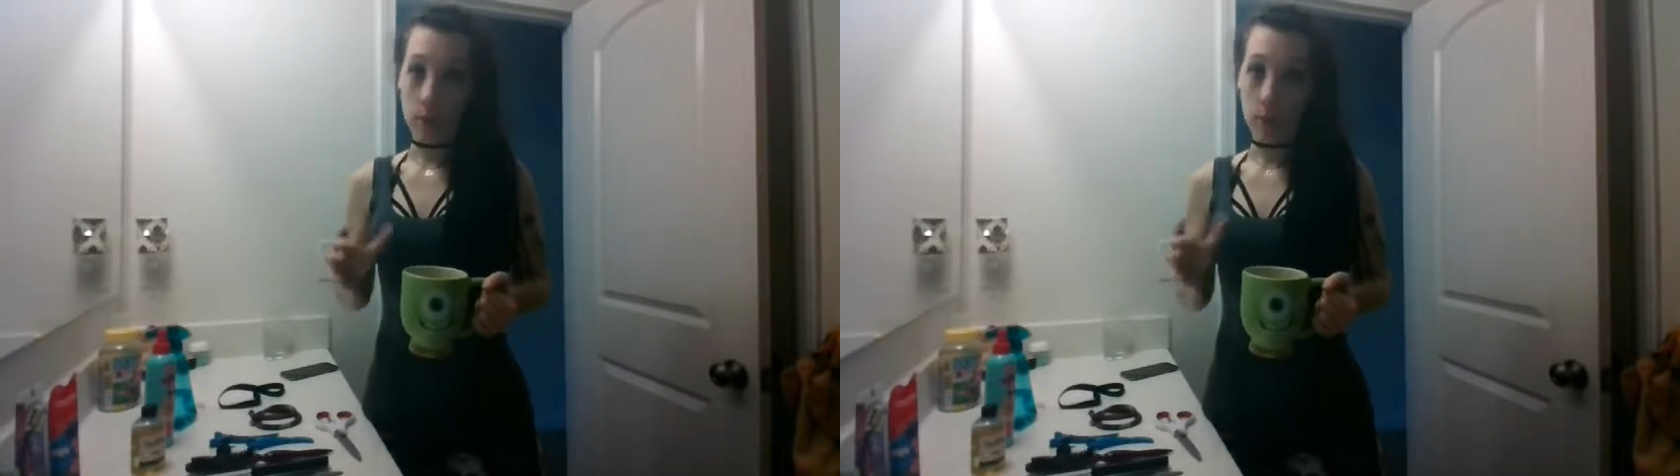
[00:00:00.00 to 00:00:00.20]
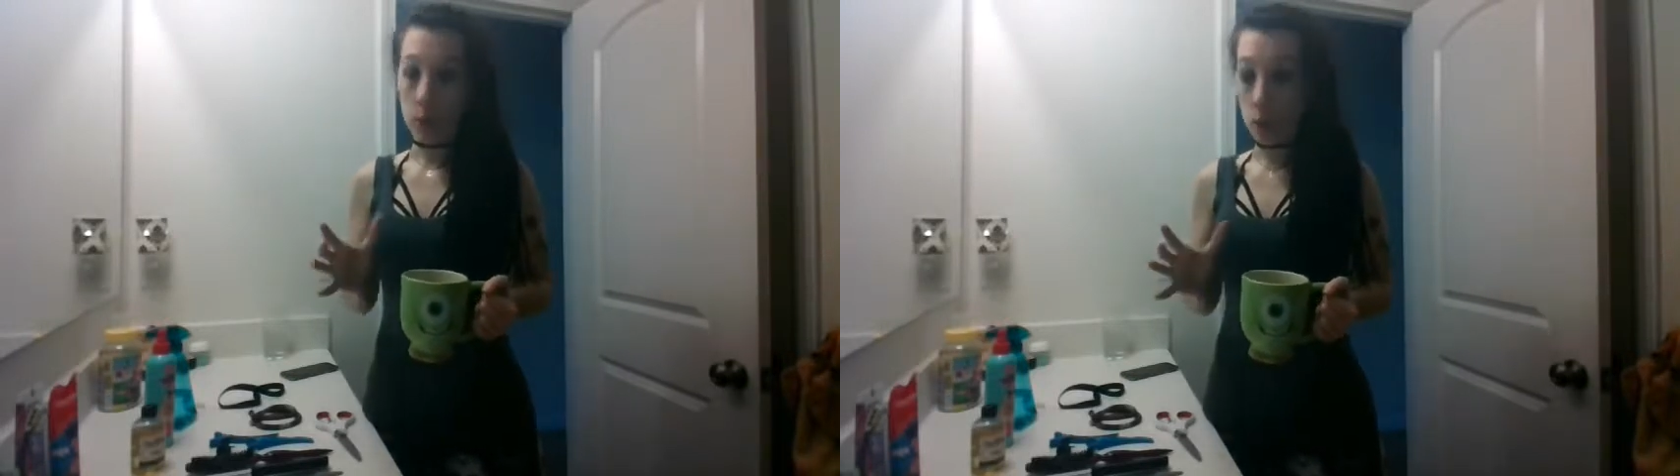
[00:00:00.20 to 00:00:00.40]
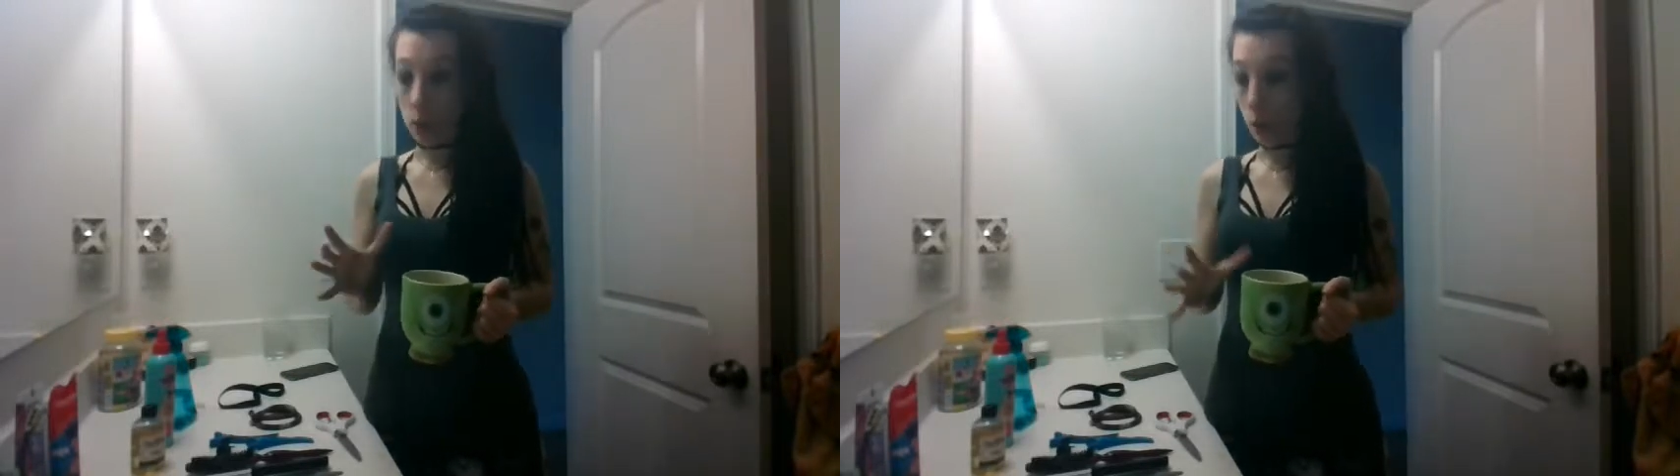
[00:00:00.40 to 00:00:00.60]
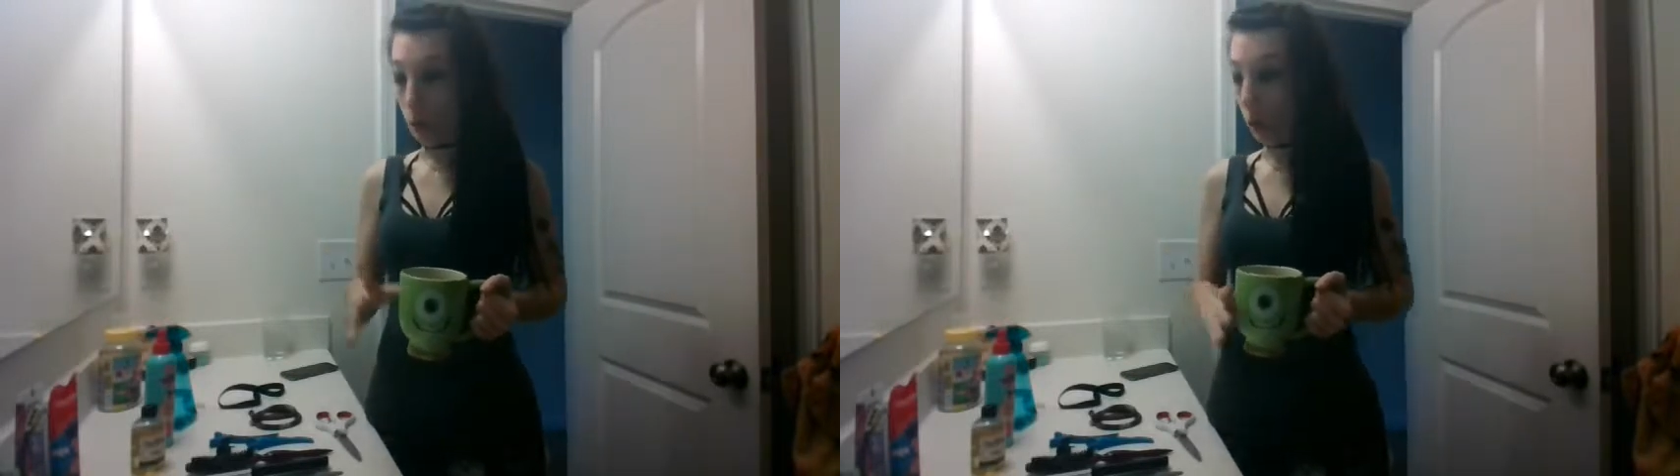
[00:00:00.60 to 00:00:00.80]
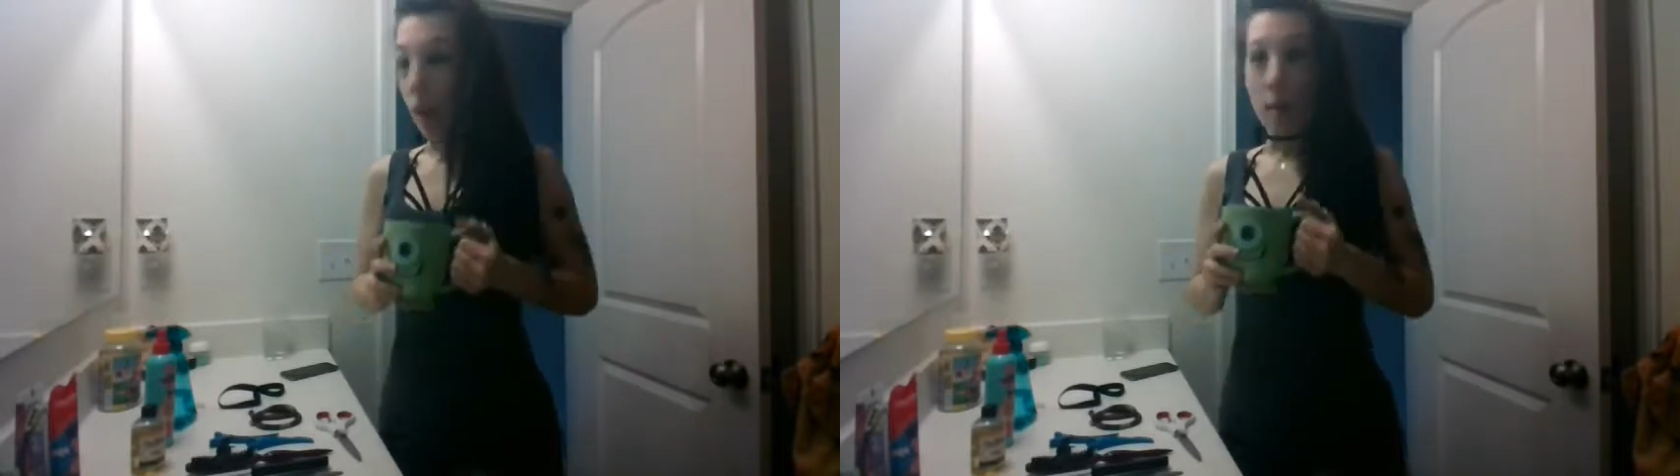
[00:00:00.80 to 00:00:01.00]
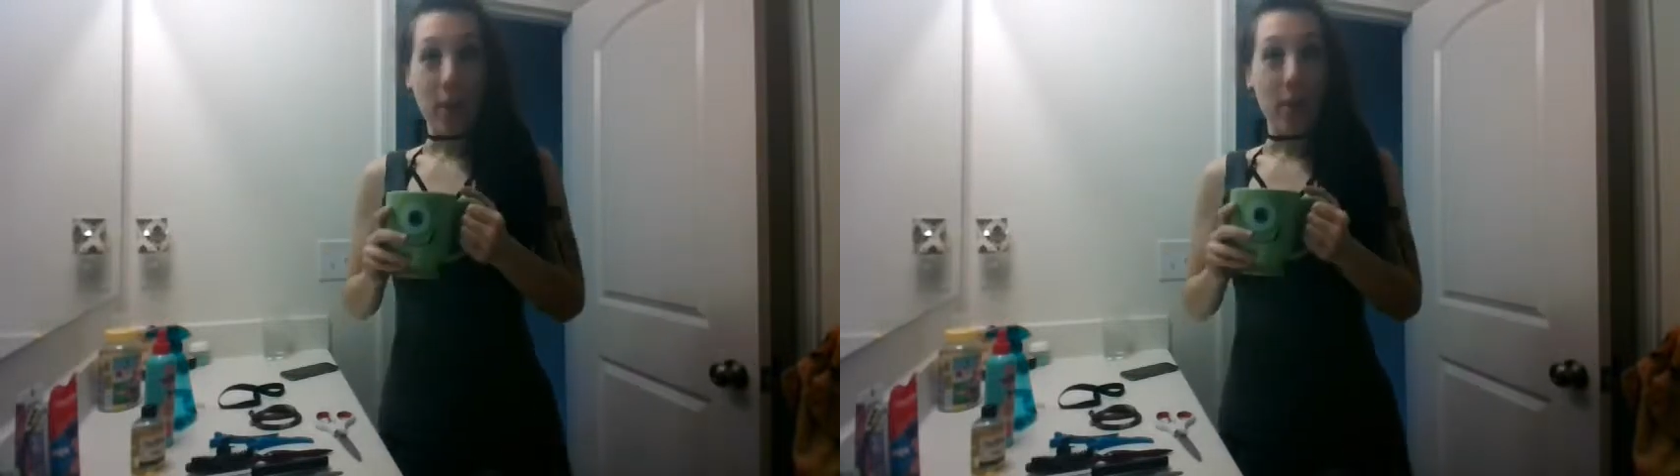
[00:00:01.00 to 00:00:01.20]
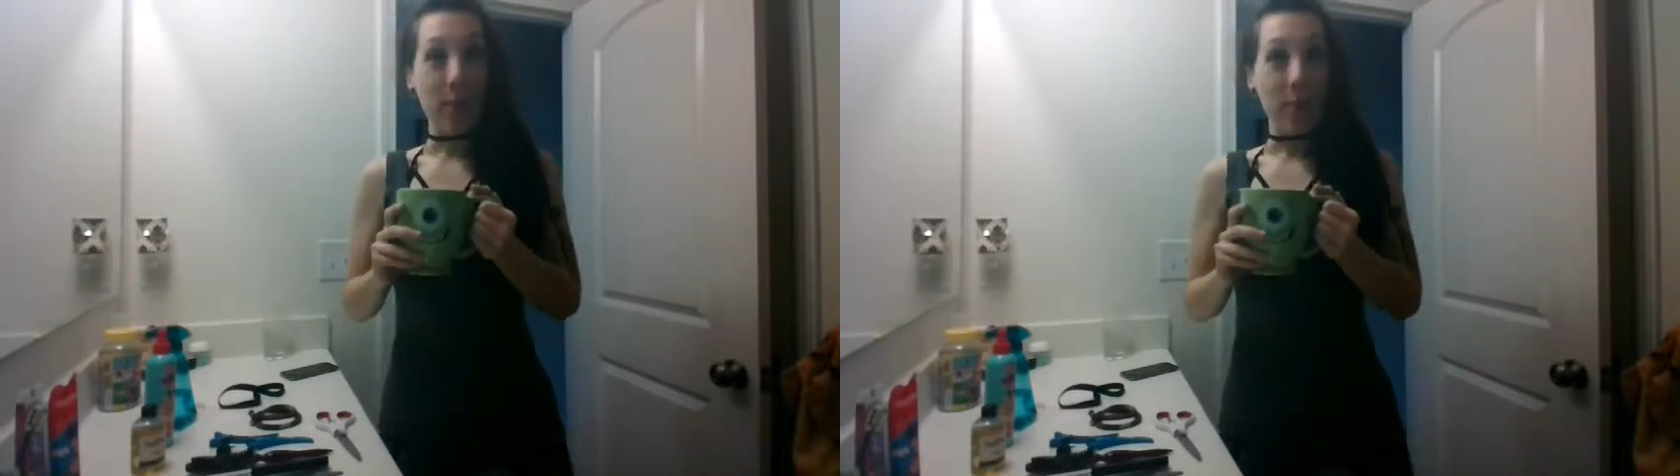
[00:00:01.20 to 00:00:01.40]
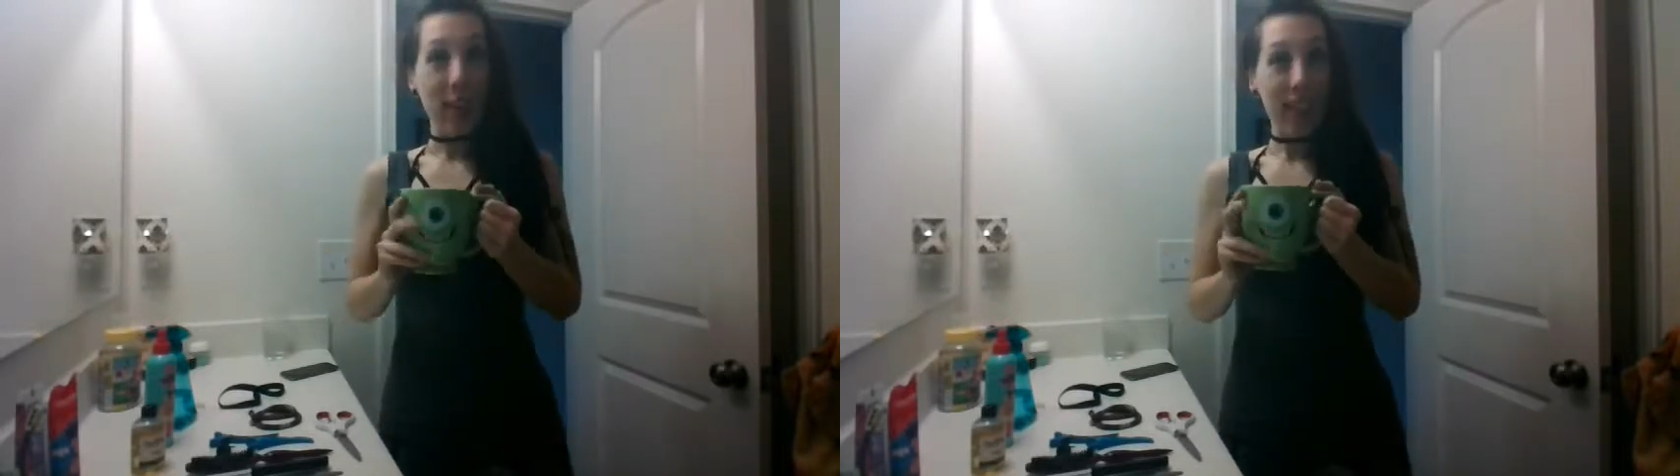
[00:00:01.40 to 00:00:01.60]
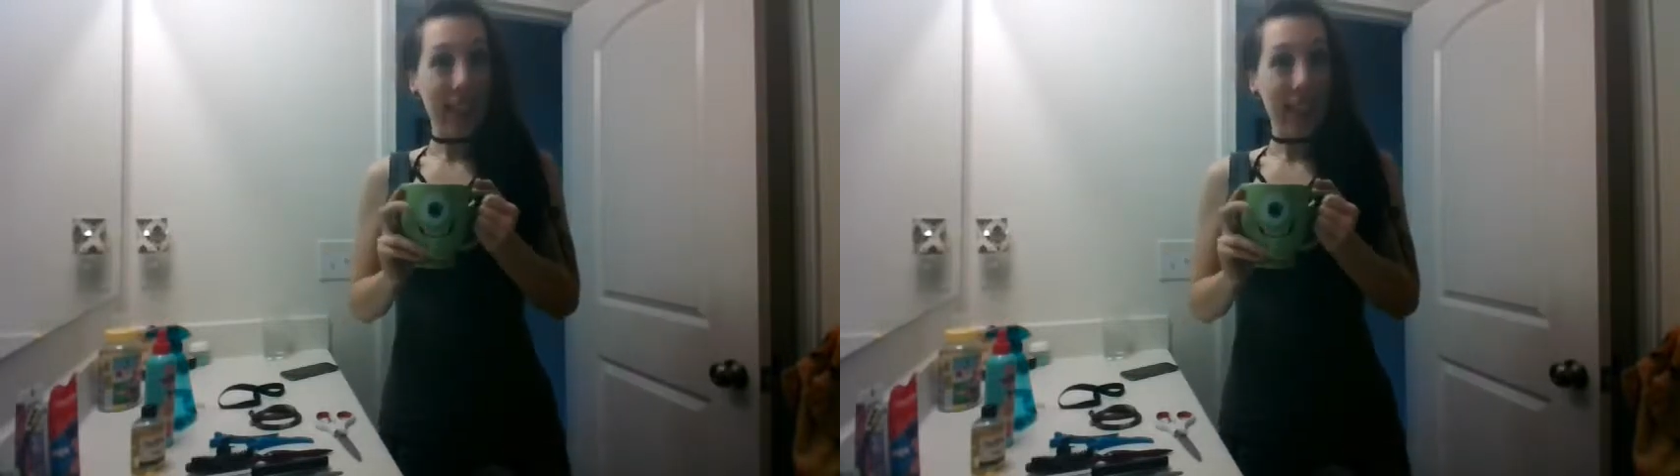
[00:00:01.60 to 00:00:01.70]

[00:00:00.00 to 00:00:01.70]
So, I'm a coffee.